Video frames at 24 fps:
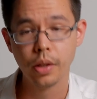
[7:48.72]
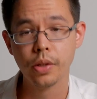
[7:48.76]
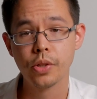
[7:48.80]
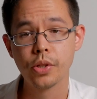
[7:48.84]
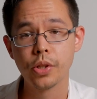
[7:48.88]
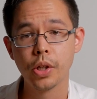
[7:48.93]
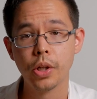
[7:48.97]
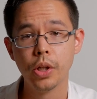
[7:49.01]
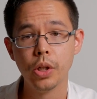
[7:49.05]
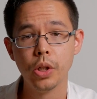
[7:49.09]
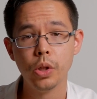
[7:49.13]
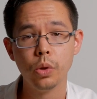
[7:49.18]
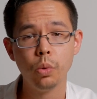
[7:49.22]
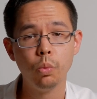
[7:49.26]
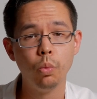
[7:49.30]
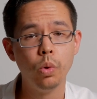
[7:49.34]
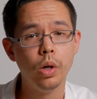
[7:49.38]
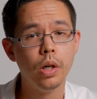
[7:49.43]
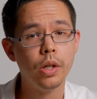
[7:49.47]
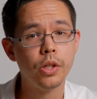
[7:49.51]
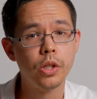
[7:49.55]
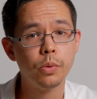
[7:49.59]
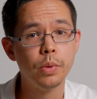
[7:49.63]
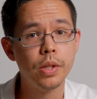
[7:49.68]
So
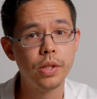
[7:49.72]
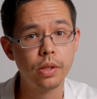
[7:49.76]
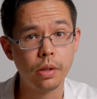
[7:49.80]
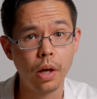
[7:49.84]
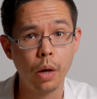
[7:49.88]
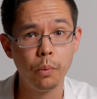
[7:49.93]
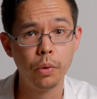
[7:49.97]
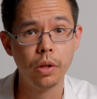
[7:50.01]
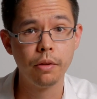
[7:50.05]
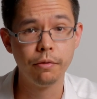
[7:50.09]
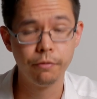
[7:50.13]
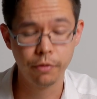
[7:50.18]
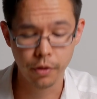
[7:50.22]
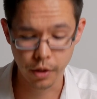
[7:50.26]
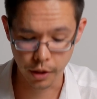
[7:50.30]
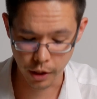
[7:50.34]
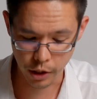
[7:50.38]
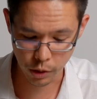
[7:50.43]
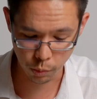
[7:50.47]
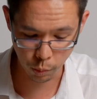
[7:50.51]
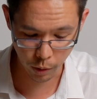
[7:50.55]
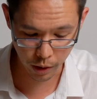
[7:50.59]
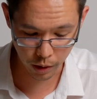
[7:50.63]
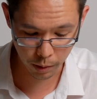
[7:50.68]
what do we start with
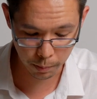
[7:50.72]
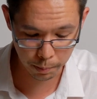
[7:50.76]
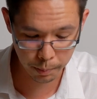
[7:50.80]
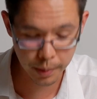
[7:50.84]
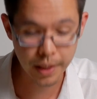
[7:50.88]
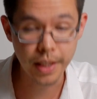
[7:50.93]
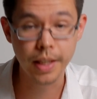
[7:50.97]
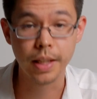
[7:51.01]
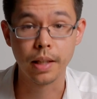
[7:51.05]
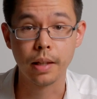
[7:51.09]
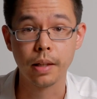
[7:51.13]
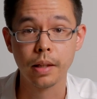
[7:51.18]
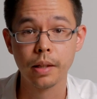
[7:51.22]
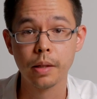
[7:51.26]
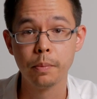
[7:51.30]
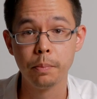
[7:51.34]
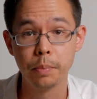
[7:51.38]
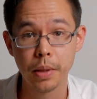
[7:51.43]
first? Well, B.